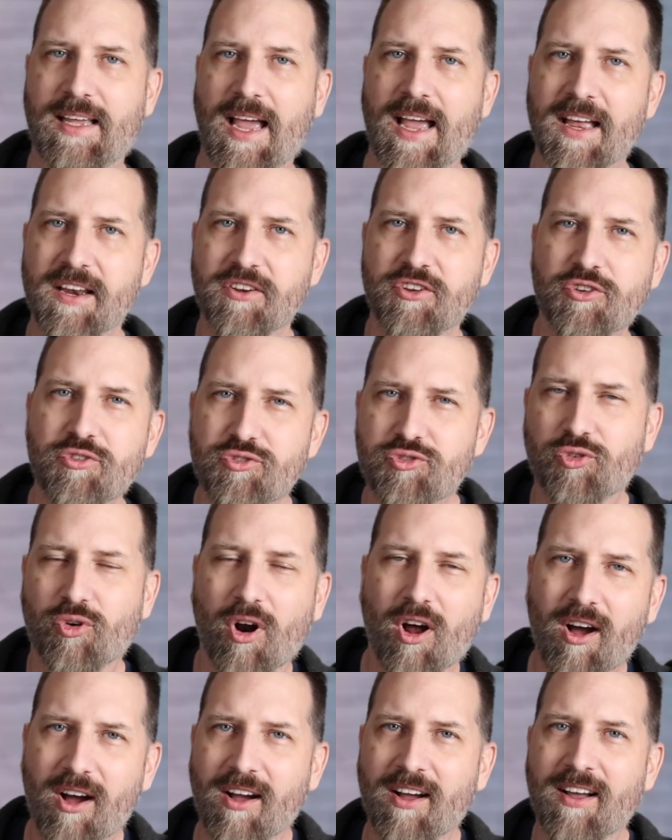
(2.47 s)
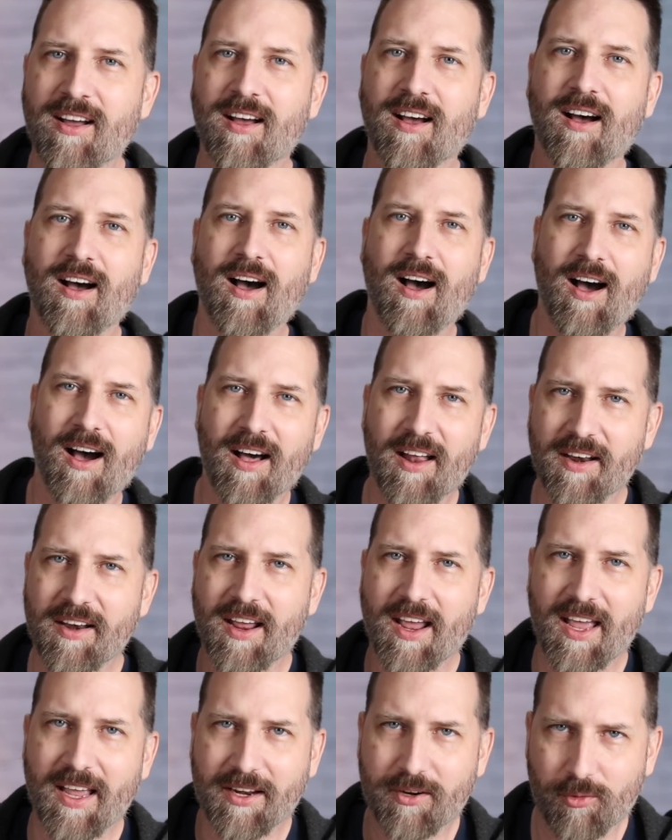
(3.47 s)
Can you draw on
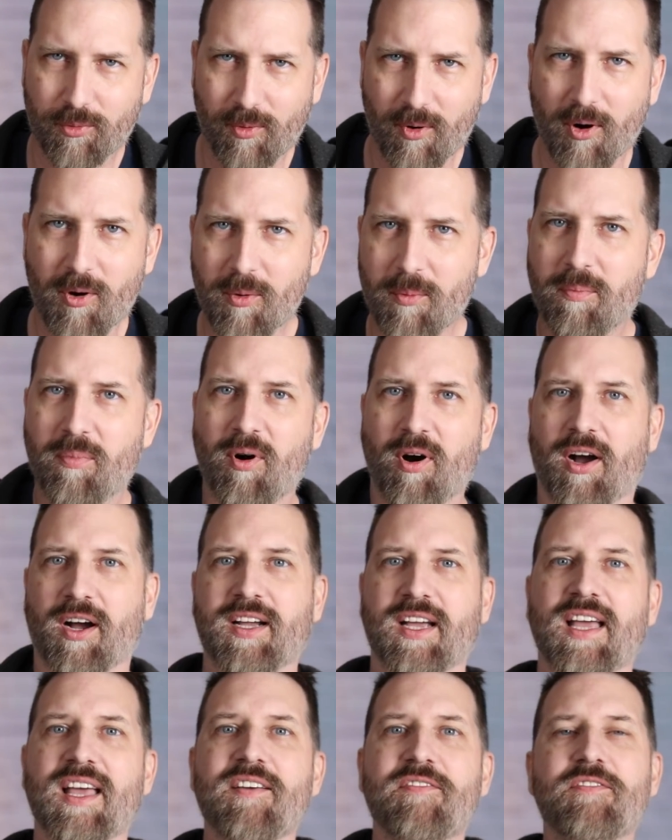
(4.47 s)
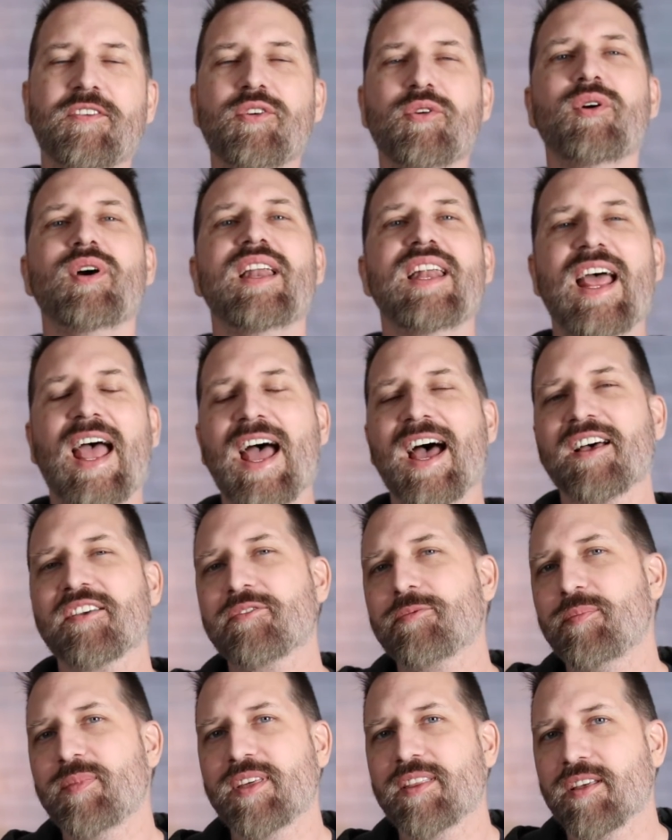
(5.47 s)
a Chromebook? If you had
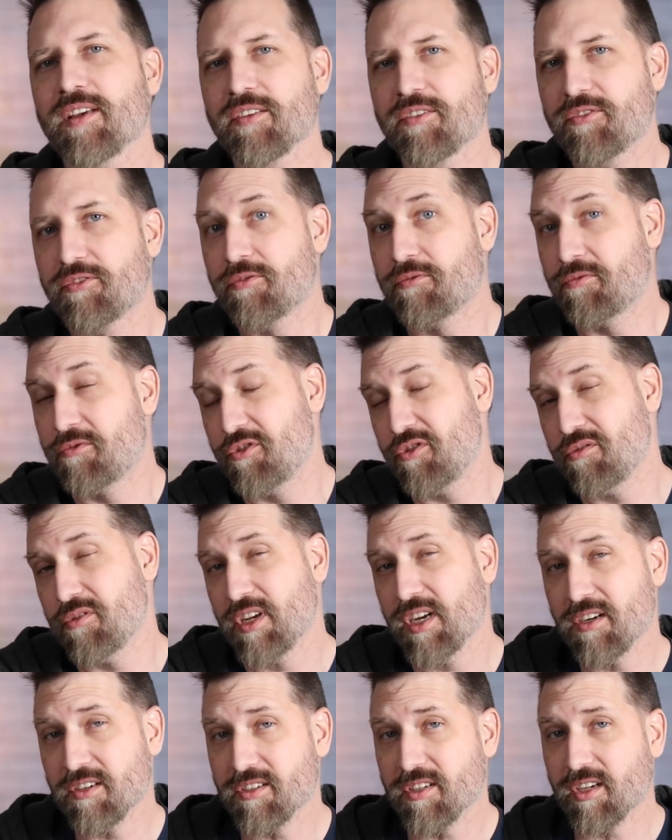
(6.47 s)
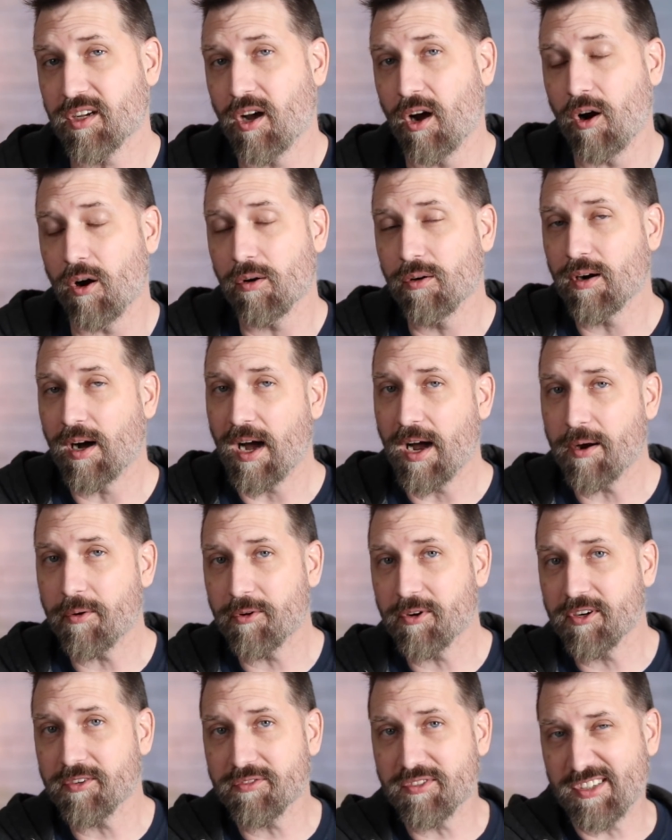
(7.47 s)
asked me this two years ago, I
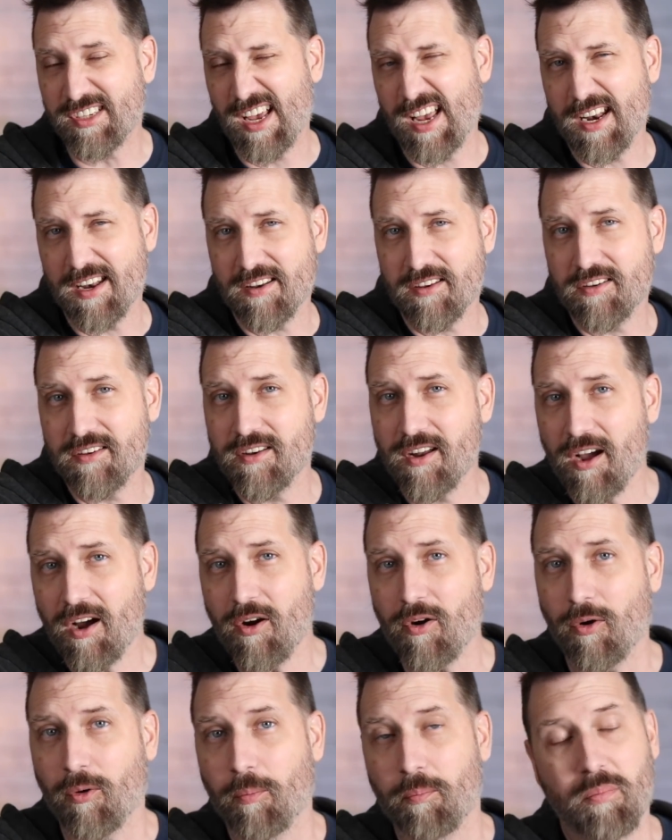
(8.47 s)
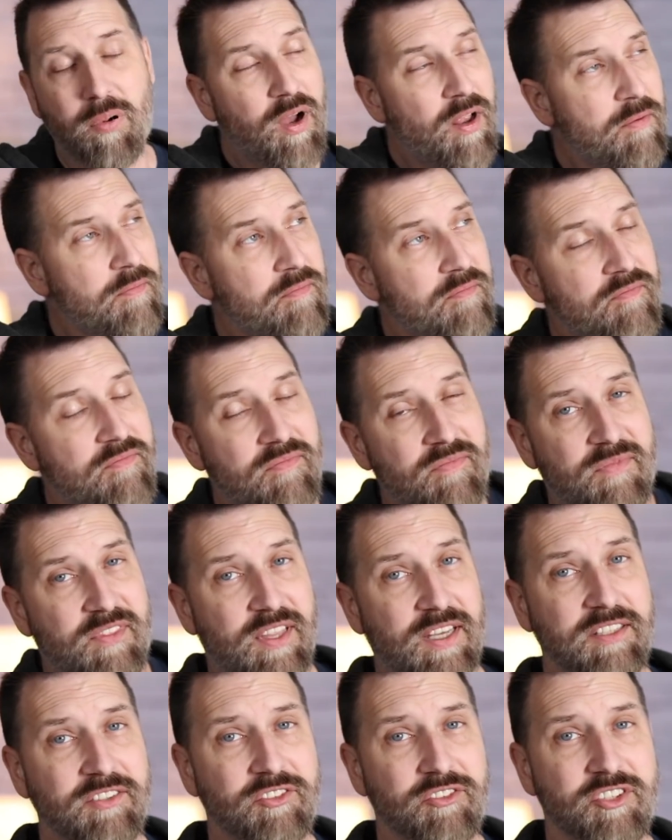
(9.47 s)
would have said no, but
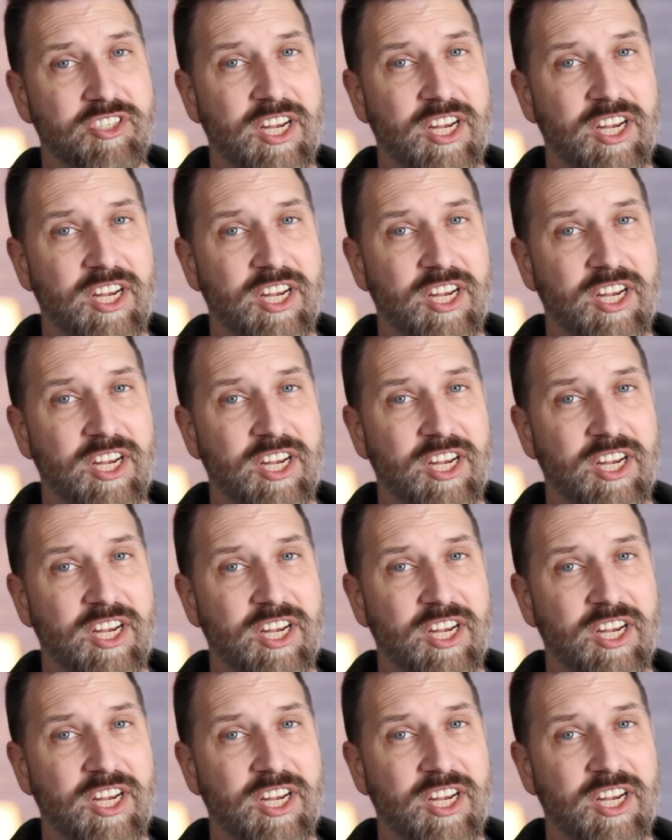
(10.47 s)
things are